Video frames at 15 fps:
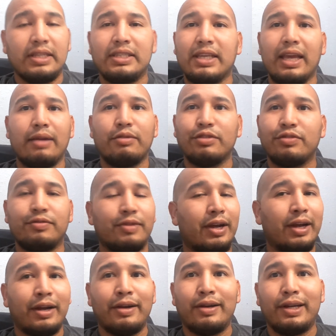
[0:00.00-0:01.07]
this game was
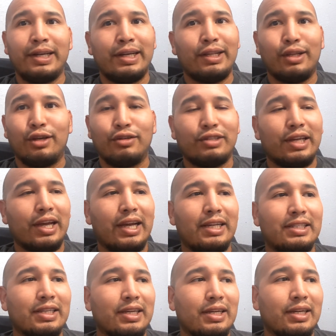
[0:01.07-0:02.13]
very close,
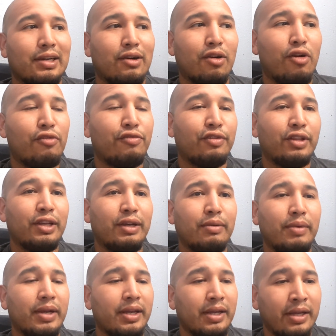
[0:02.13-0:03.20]
guys. Uh, hopefully,
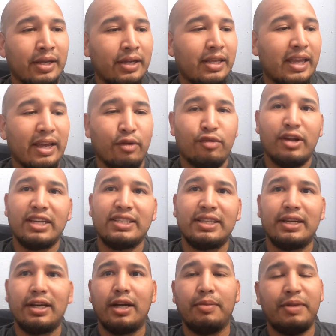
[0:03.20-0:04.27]
we get
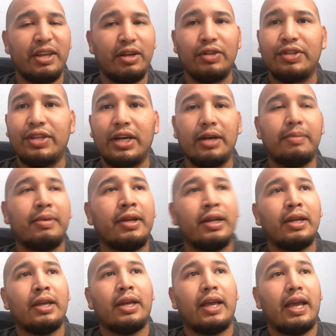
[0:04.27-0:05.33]
rested up, healed up,
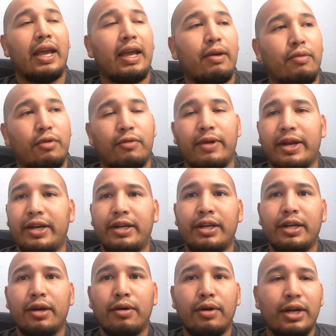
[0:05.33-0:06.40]
and we're ready to
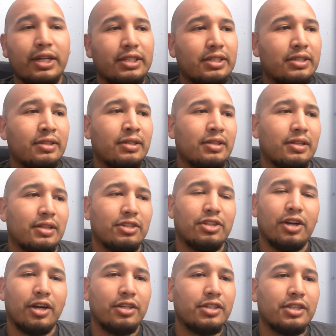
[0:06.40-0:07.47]
go against the
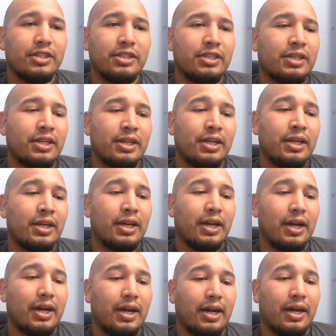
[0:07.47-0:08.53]
Chargers
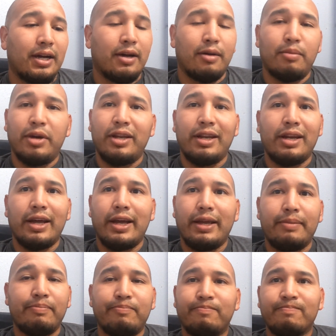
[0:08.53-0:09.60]
uh, on Monday
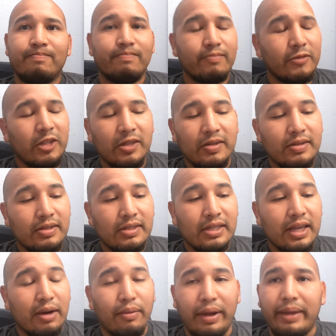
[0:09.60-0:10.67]
night.
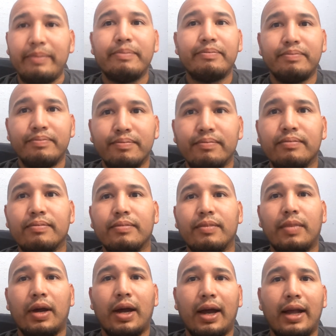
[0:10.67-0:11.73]
Can't wait.
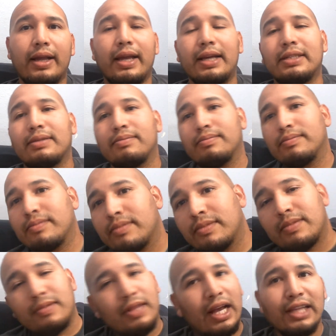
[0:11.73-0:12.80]
All right, guys.
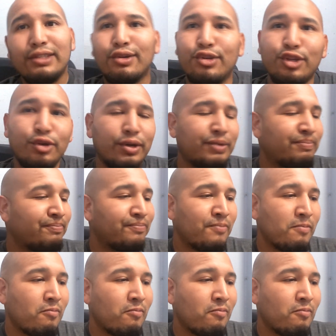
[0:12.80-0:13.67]
That's going to do it.